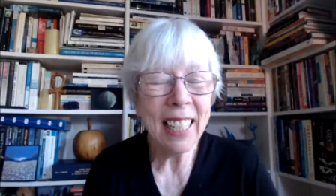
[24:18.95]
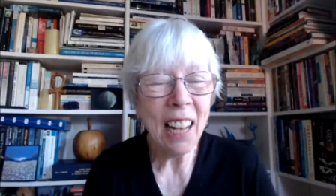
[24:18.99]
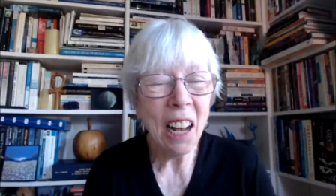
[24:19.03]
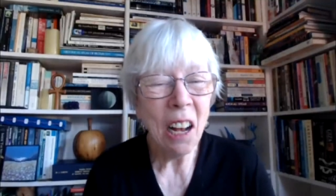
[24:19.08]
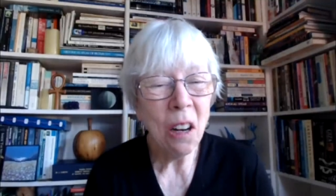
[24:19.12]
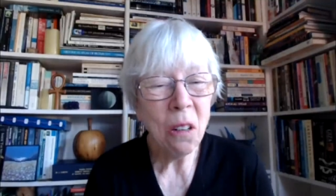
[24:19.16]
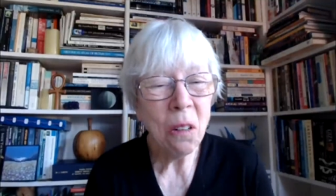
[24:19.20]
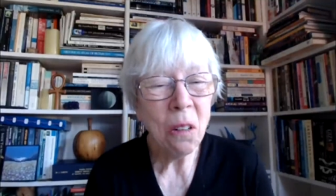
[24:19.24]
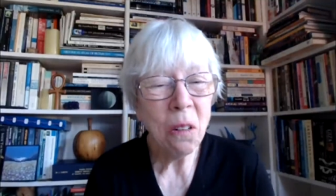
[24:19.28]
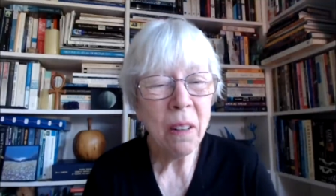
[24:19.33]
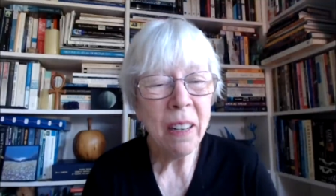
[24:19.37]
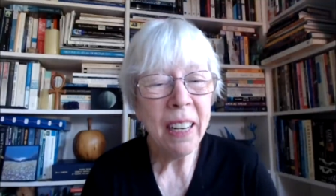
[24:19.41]

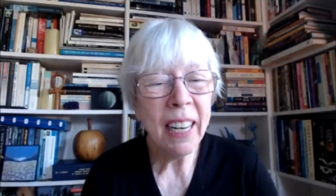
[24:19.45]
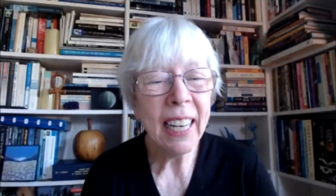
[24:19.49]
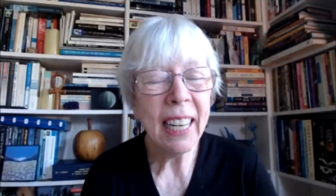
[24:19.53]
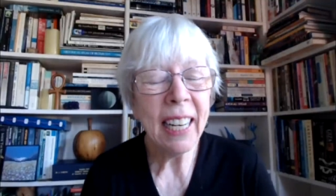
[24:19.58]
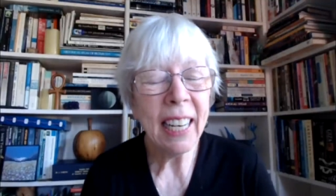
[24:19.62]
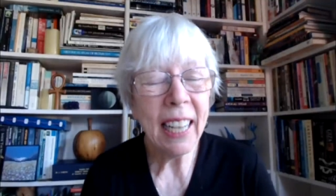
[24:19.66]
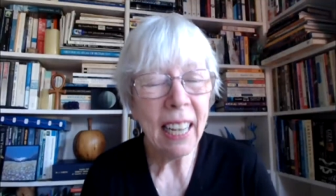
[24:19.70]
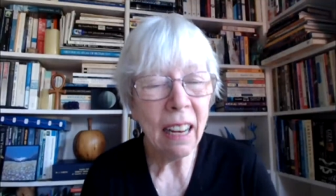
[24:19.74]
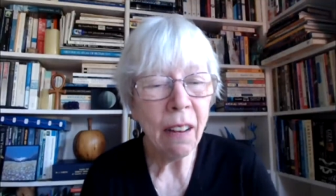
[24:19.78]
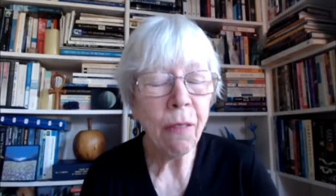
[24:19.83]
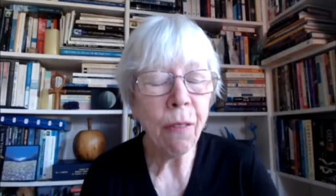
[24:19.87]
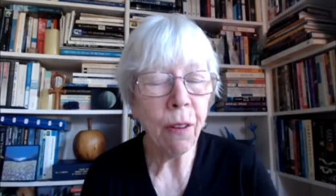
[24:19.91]
only
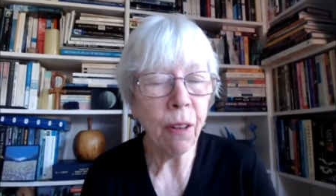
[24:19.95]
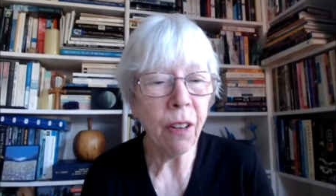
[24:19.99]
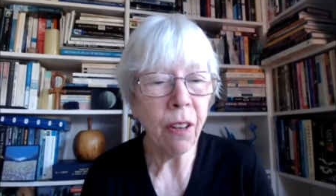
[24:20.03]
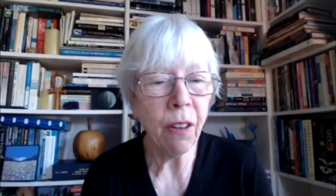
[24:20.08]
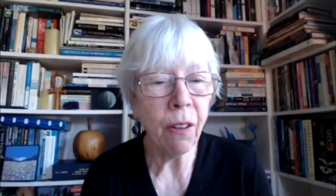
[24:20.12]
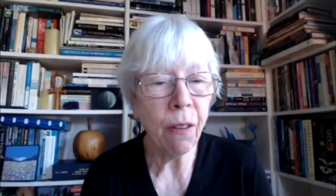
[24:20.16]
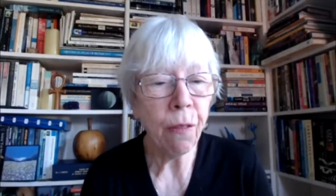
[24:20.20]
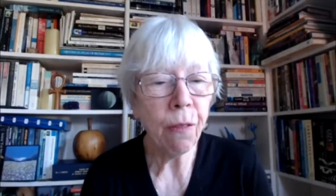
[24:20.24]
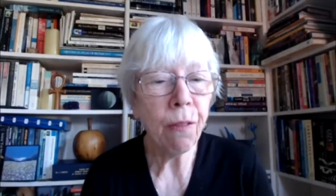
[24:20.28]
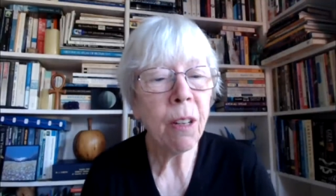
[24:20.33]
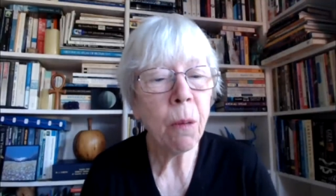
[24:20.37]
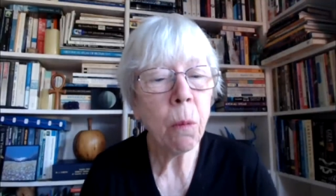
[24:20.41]
given
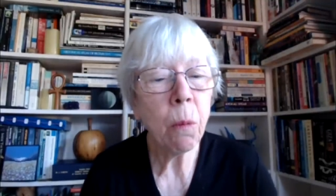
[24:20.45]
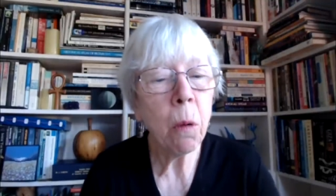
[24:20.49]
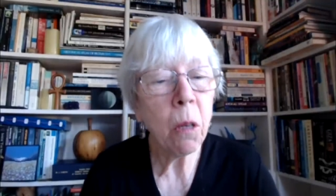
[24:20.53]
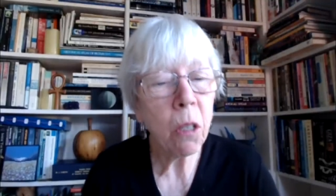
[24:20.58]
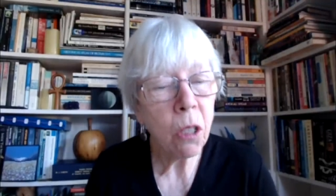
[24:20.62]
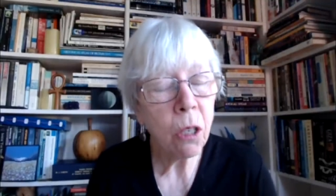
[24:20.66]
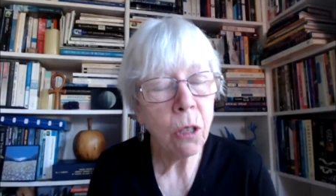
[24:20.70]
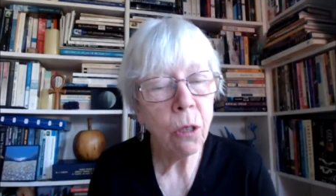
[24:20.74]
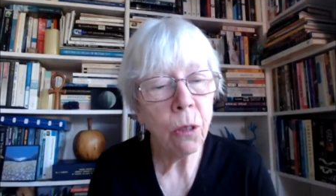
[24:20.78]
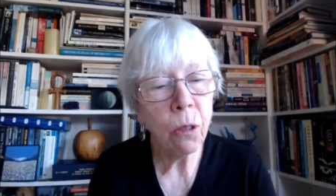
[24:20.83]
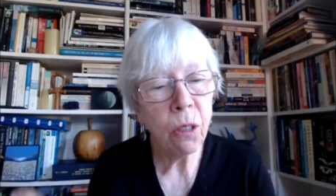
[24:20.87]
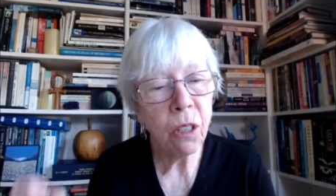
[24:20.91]
for what's
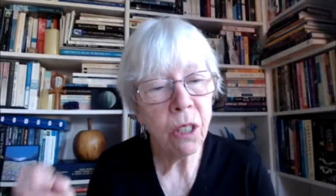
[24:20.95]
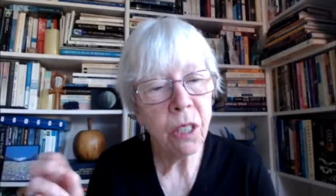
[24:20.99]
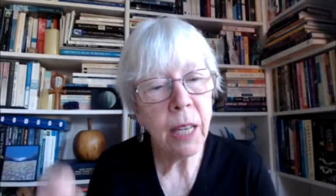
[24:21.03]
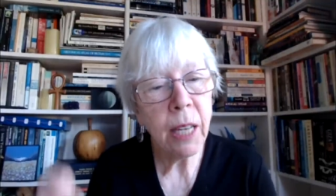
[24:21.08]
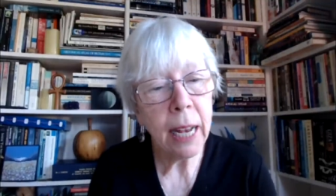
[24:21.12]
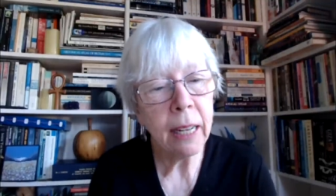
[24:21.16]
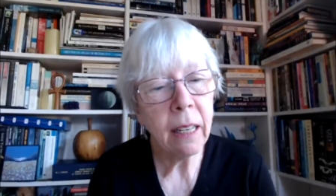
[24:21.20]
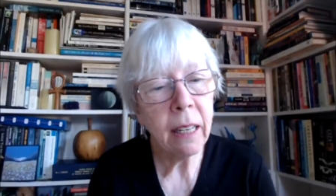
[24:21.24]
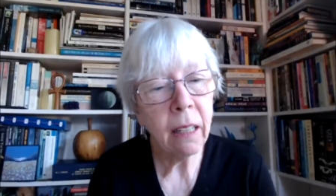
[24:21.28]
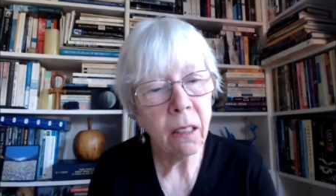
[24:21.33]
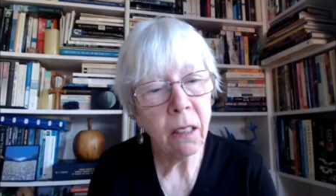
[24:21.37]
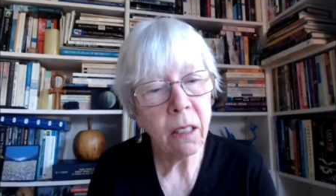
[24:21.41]
called
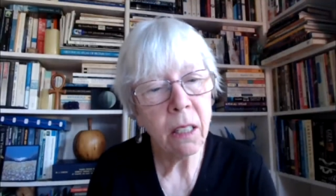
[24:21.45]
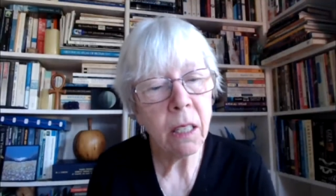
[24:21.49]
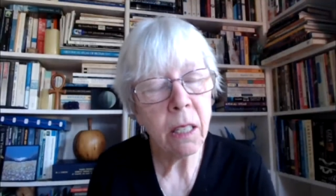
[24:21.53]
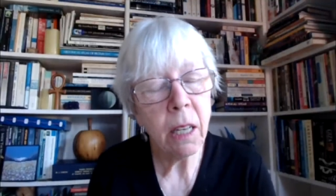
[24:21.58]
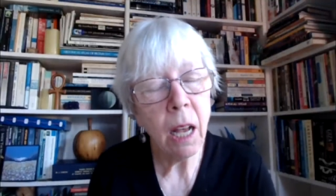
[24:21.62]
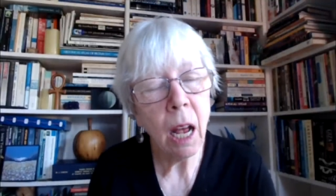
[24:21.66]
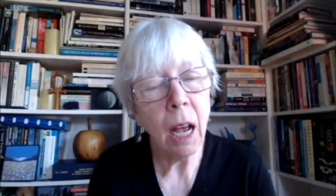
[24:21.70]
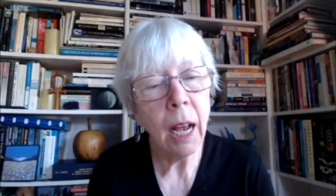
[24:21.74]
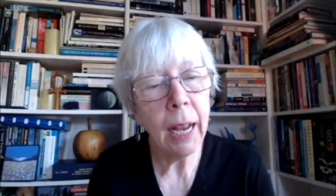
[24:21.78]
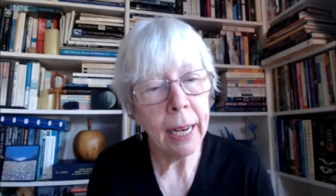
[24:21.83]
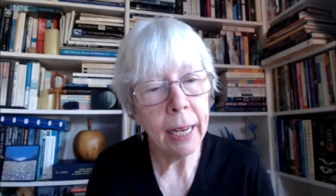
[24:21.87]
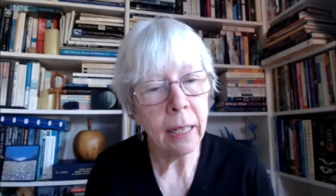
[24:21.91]
settled
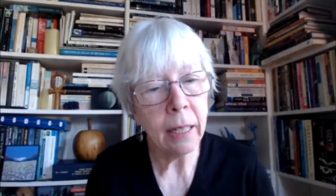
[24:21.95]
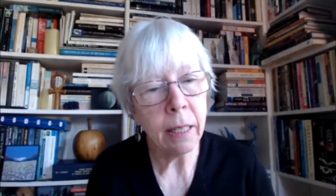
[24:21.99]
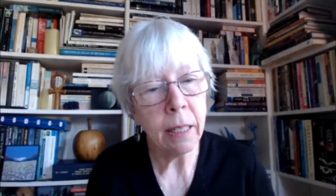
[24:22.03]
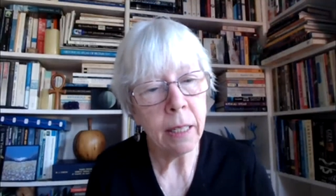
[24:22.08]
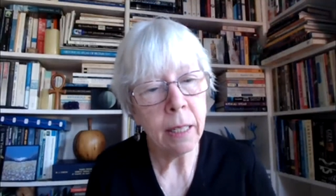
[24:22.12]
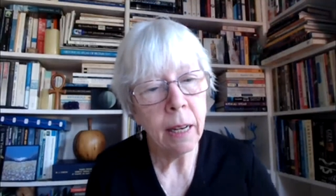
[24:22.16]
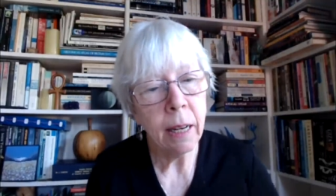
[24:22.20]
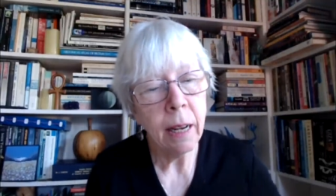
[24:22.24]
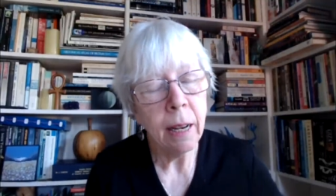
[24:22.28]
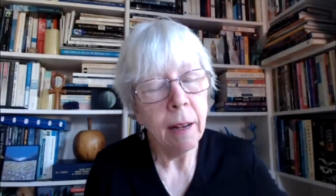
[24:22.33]
science.